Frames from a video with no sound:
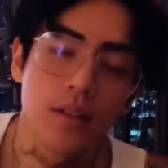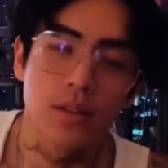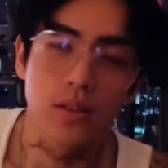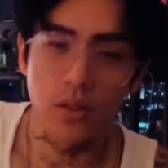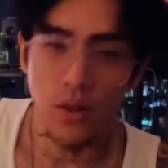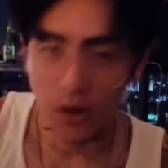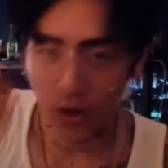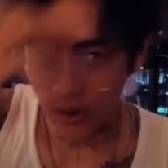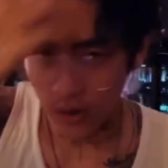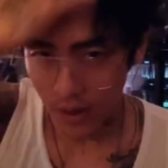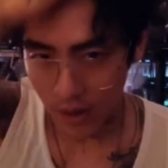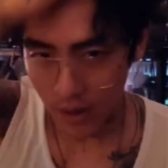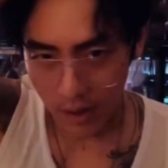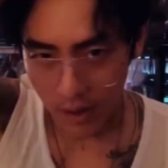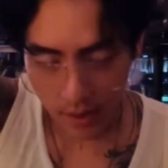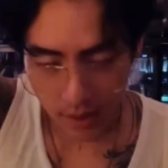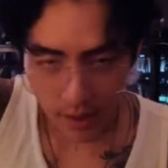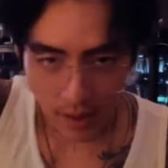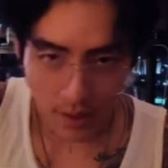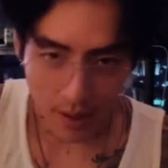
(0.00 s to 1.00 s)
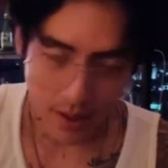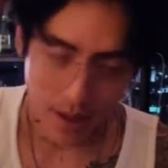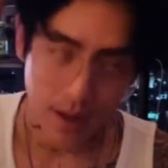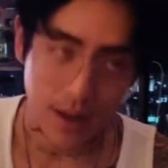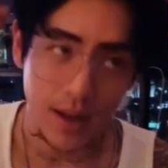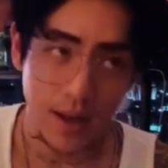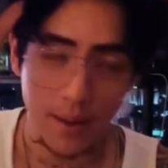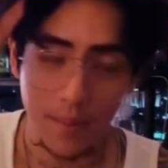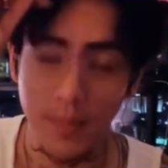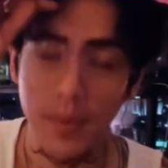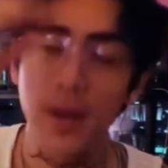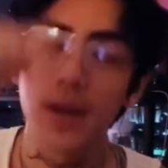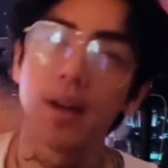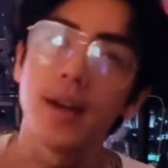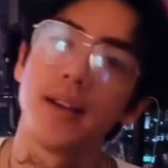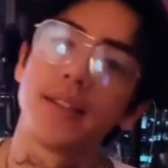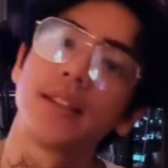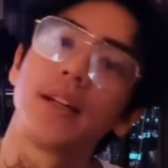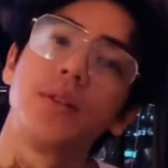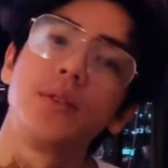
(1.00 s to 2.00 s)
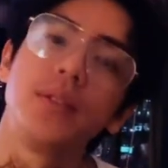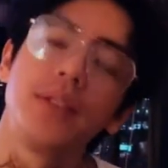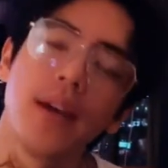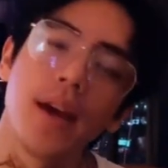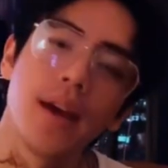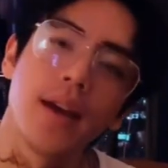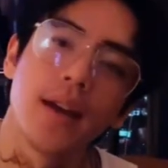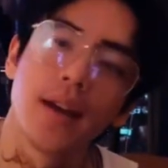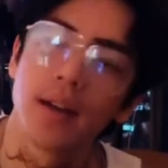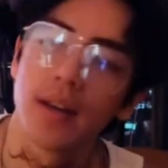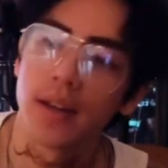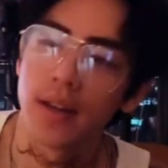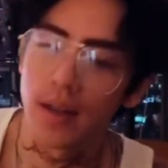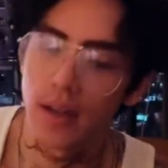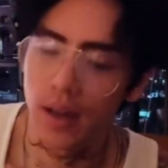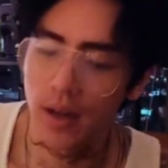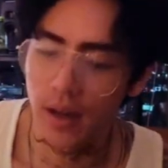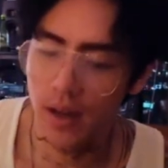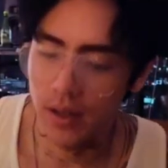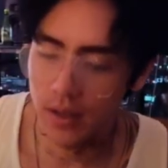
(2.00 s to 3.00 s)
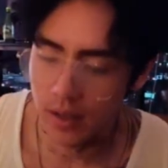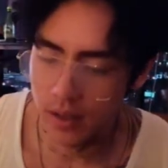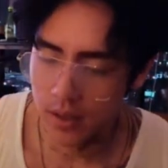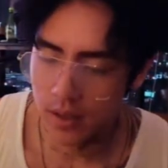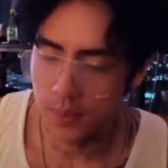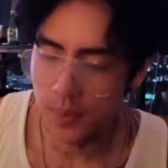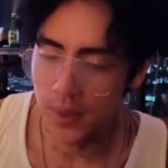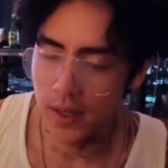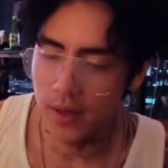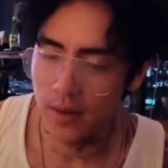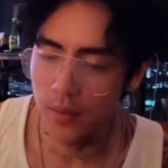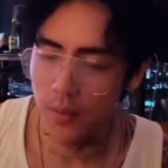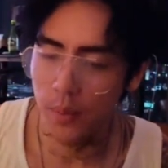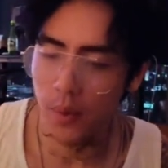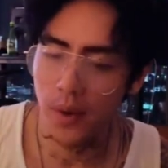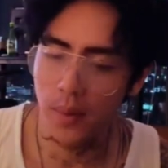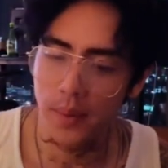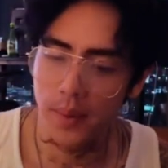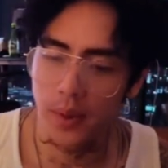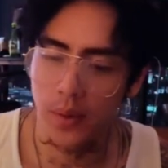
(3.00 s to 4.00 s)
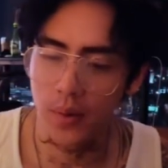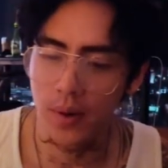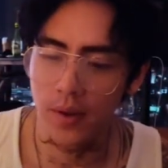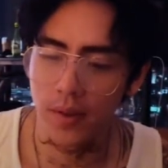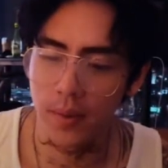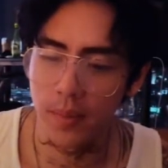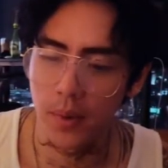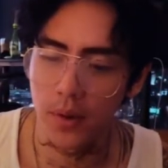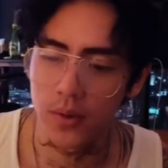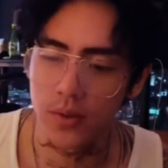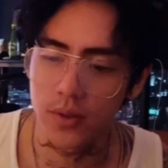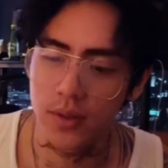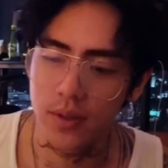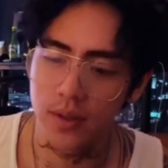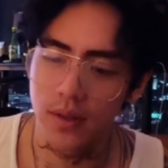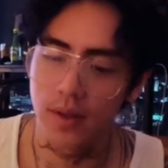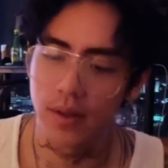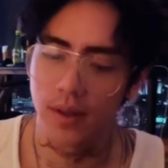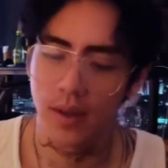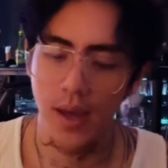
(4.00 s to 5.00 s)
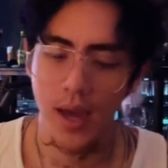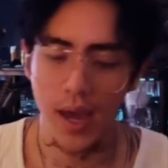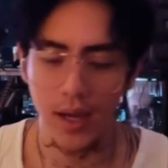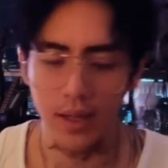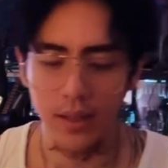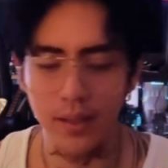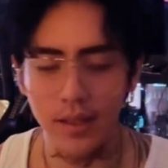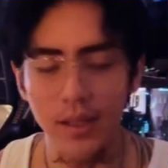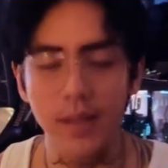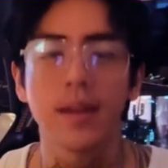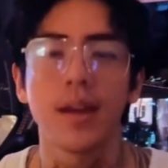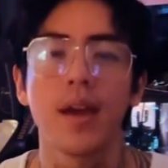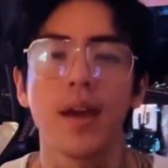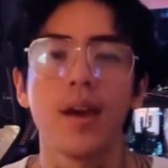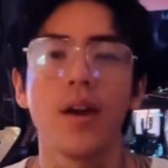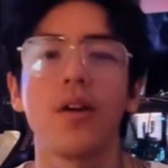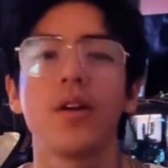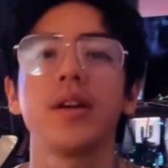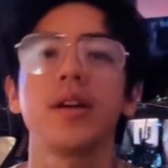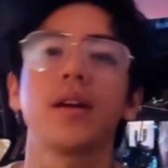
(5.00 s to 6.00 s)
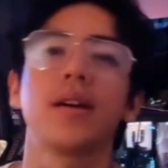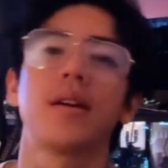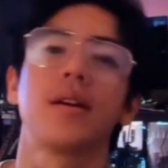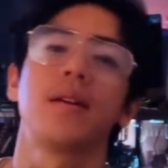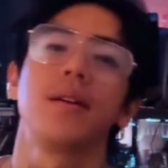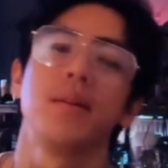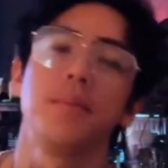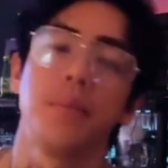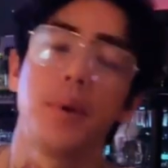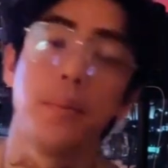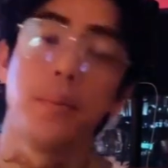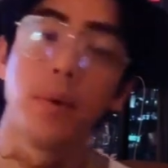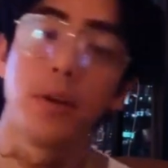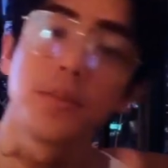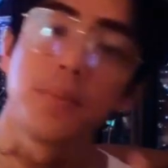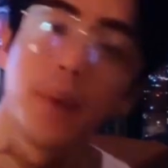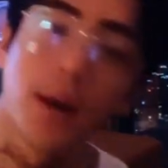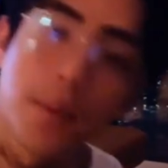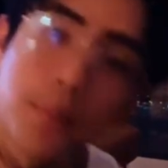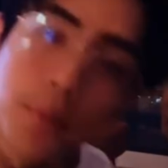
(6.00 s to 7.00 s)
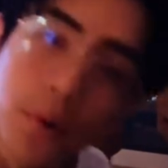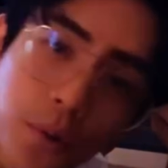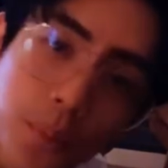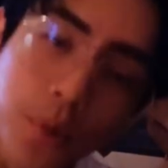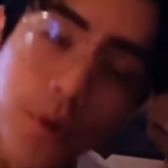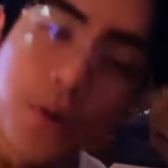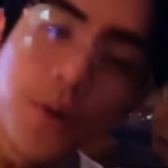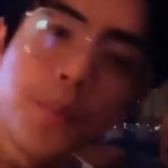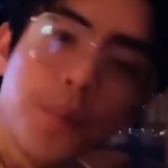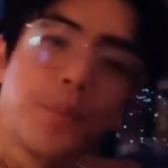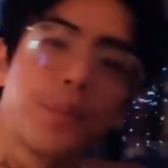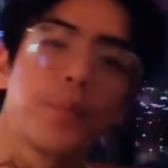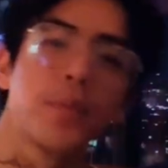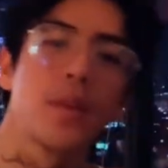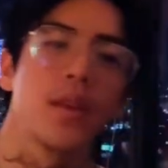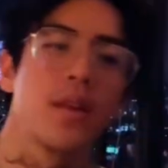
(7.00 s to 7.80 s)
So, as I was saying, it's been probably one of the most hectic, chaotic, but most memorable